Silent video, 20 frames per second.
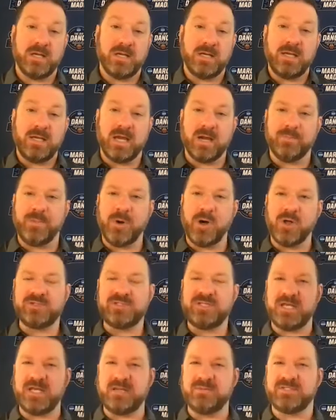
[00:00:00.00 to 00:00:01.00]
Yeah, both
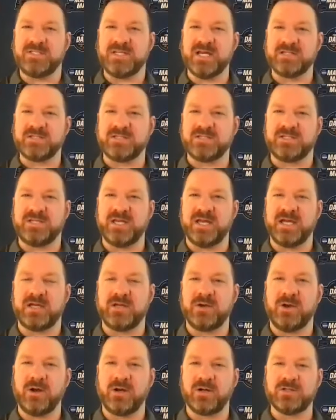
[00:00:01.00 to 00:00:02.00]
teams, Texas
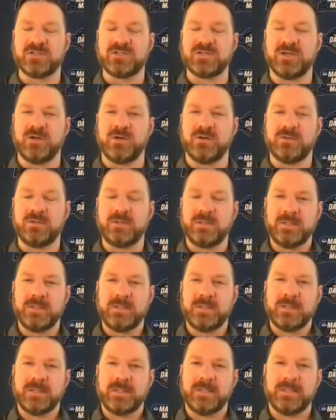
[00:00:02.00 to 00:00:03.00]
Tech and Arkansas,
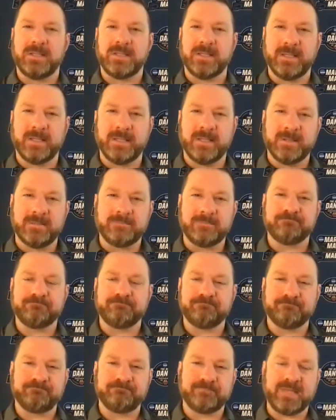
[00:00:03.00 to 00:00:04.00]

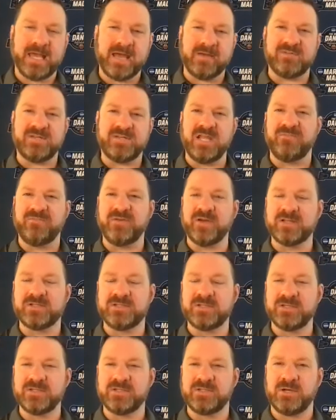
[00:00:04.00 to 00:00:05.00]
have
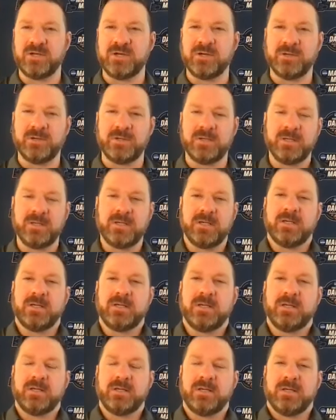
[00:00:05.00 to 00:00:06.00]
defenses that are
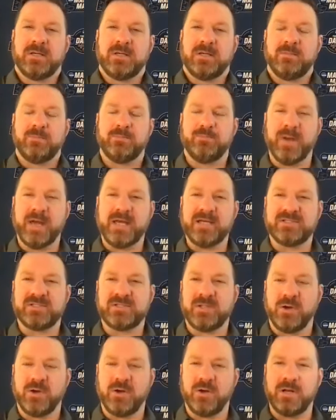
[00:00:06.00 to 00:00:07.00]

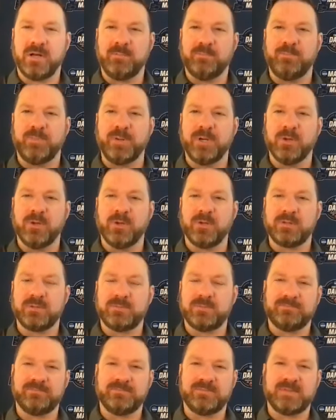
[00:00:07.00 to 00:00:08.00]
based on and built,
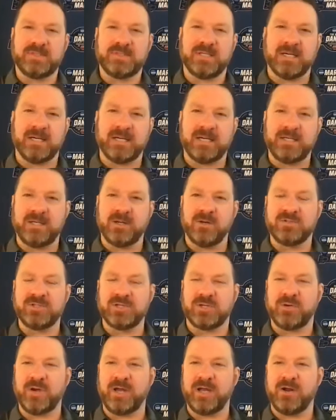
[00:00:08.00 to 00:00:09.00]
you know,
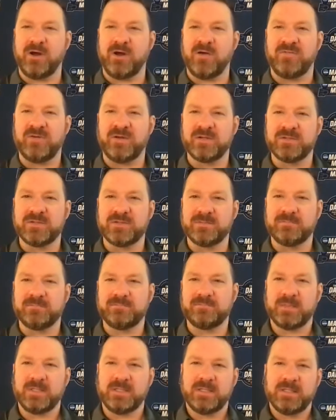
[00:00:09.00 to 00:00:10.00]
to create offense.
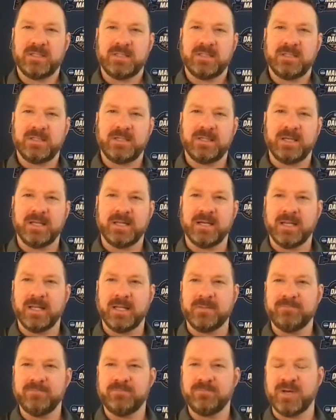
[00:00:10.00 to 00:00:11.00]
And
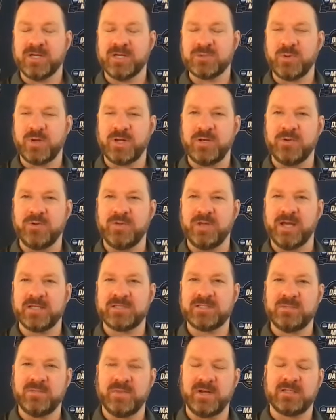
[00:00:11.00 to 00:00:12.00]
the best way to do that
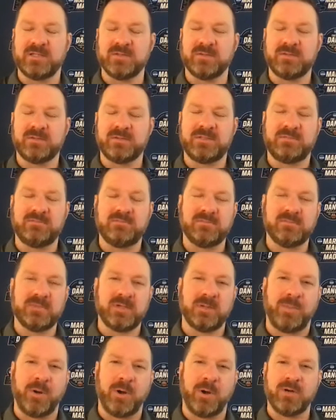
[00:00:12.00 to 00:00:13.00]
is to make the
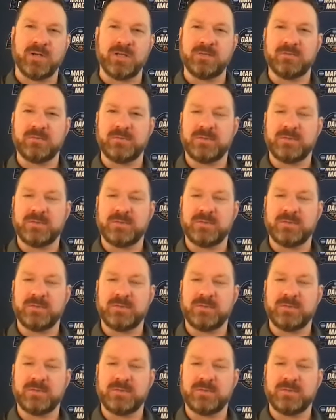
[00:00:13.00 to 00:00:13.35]
opponent